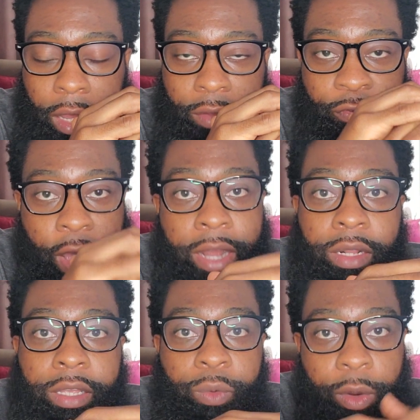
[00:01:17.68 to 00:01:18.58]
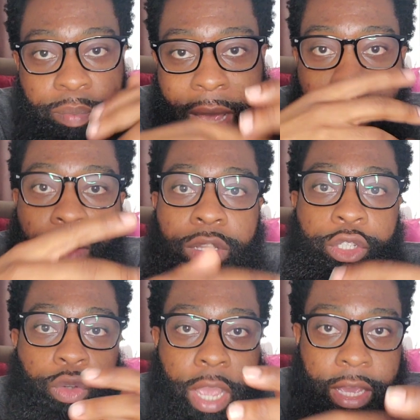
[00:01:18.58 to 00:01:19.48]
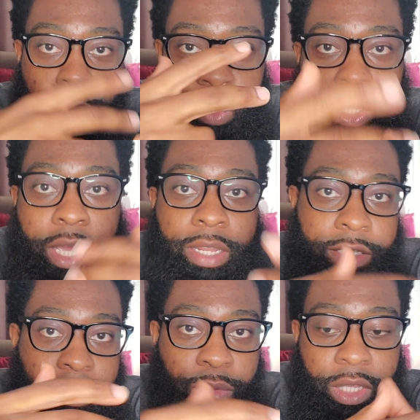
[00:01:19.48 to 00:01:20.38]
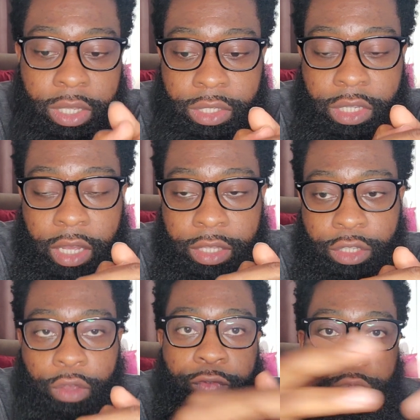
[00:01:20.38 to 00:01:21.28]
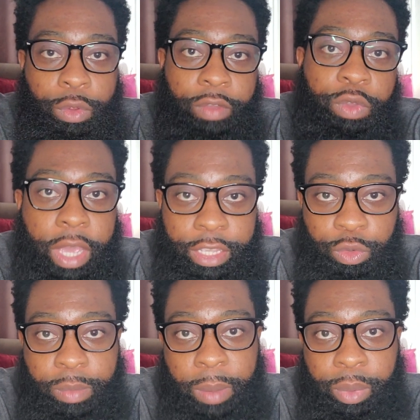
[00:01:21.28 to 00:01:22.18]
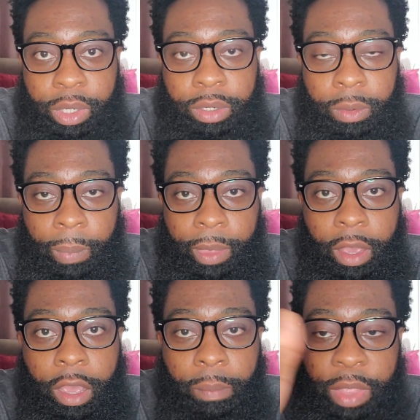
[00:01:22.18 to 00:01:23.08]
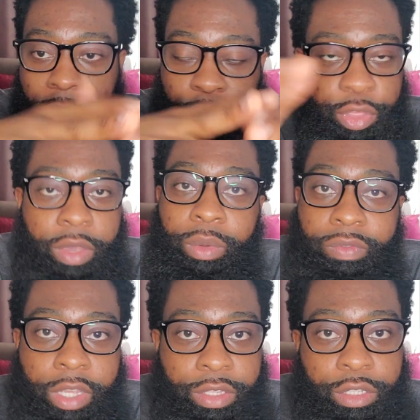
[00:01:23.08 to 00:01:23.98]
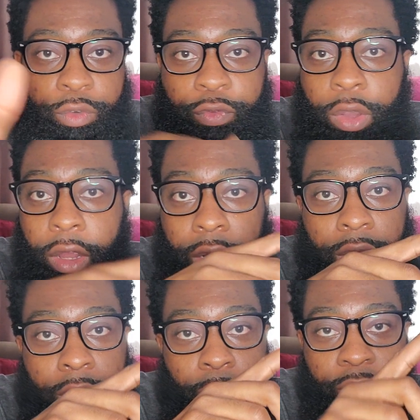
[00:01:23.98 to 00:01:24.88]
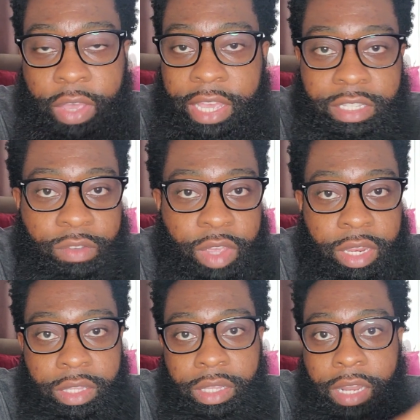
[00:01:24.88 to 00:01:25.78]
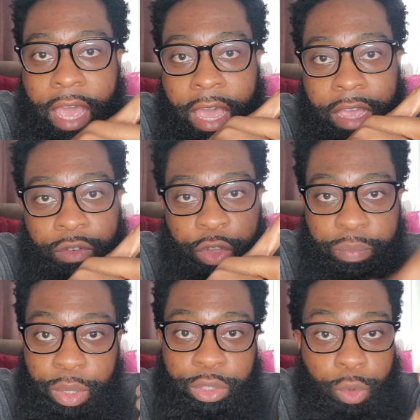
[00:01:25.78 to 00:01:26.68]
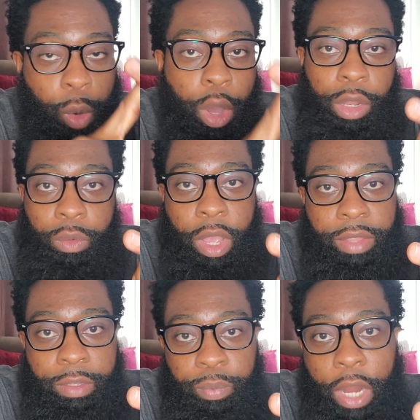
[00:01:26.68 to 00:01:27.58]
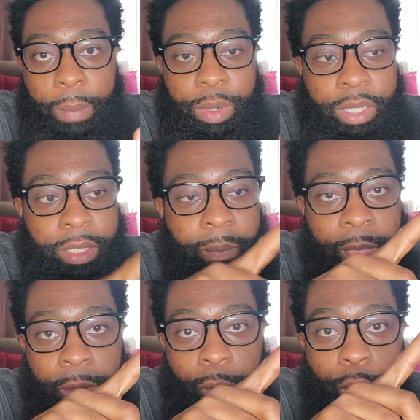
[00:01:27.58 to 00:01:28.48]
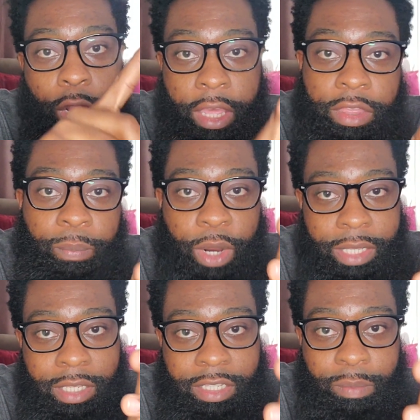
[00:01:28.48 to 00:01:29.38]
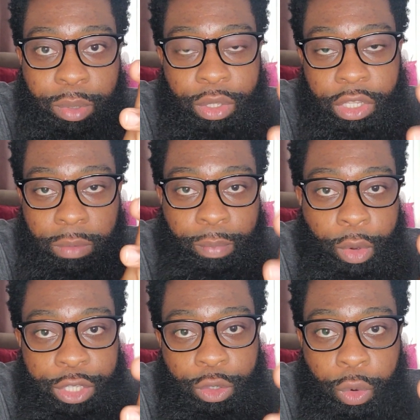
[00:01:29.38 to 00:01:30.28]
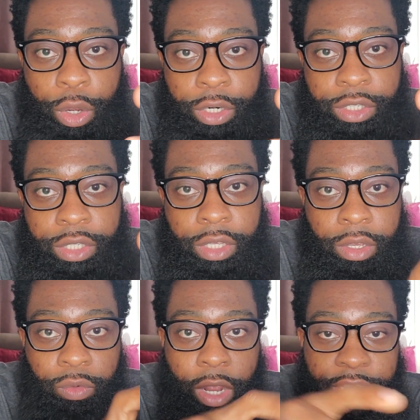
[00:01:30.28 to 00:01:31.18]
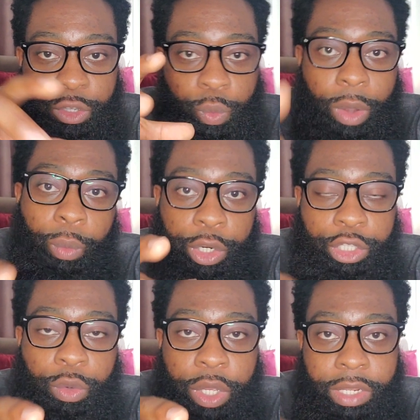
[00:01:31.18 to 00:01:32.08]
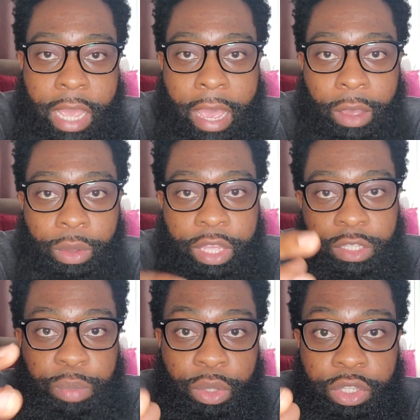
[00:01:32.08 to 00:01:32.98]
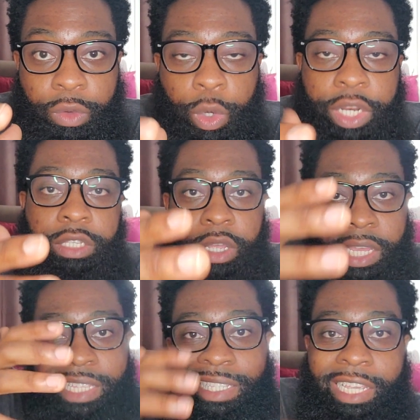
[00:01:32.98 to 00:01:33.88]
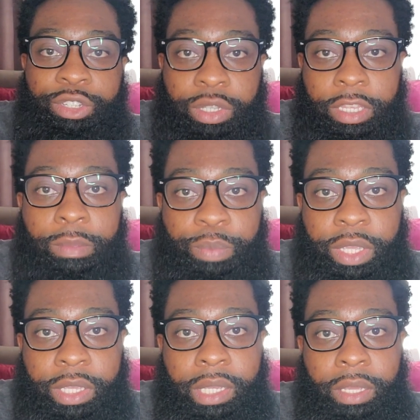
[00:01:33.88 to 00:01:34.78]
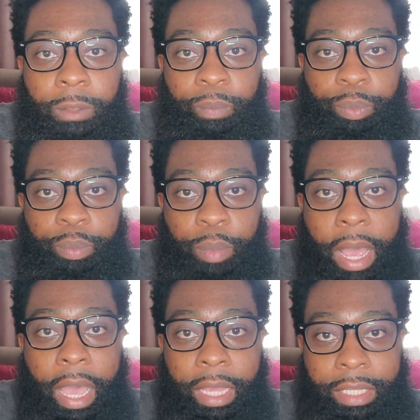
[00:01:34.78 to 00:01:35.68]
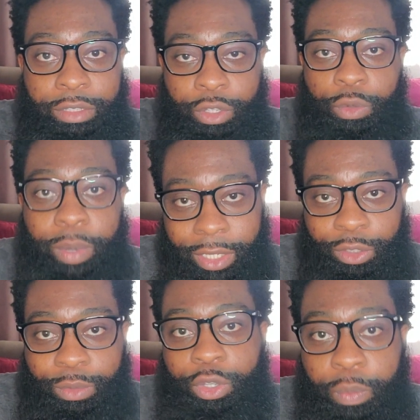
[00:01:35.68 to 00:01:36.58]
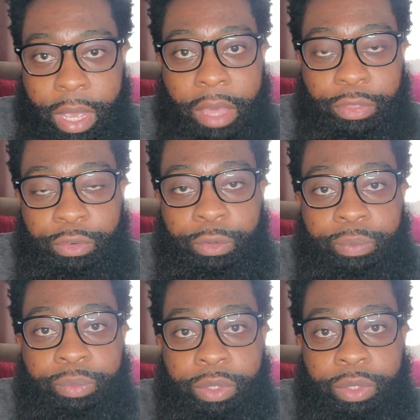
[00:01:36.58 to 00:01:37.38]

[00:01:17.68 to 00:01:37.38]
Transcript: finally we're back on track and we're getting some things done. So if you guys remember, everything we've done so far, we've excavated the land, we built a wall around the property, we're in the process of building the boys' quarters, right? So what we're doing now is building what is going to essentially be my 2-bedroom, 2-bathroom